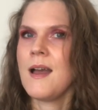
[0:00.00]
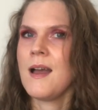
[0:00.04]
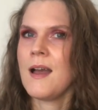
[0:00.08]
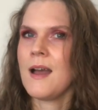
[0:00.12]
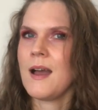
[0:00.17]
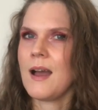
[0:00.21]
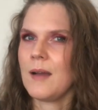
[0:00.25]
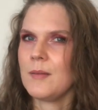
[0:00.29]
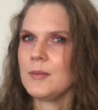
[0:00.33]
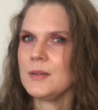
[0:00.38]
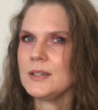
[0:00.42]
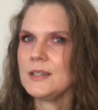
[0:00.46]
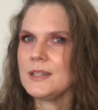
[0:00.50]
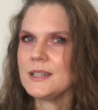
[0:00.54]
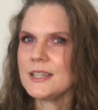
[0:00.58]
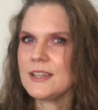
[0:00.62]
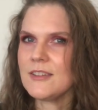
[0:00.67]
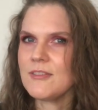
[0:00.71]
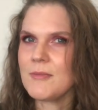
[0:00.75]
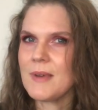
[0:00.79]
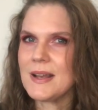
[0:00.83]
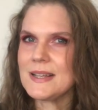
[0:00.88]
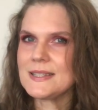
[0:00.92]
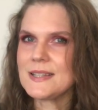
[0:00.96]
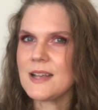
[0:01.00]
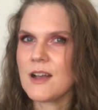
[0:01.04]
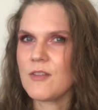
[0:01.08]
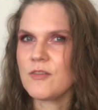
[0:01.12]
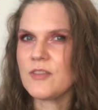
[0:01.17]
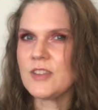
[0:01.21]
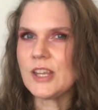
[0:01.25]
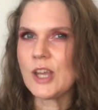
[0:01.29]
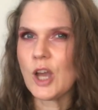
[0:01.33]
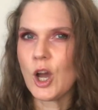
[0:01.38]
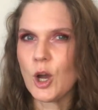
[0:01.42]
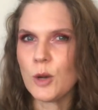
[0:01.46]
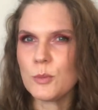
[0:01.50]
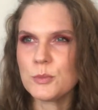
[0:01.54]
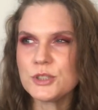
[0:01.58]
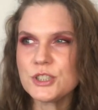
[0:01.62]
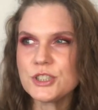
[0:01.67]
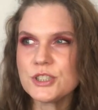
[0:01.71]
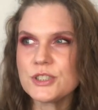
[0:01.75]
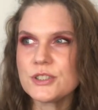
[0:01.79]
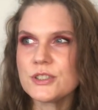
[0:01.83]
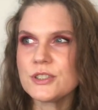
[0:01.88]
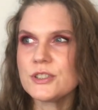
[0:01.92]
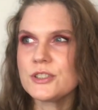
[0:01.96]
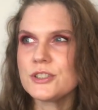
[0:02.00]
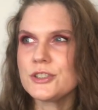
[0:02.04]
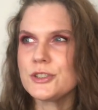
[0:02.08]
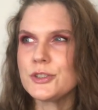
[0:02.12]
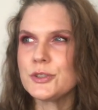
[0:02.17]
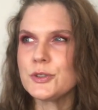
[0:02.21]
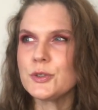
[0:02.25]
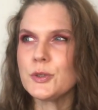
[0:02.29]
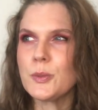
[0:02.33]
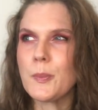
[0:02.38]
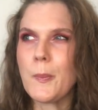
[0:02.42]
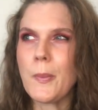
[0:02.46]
I'm going to give myself the option to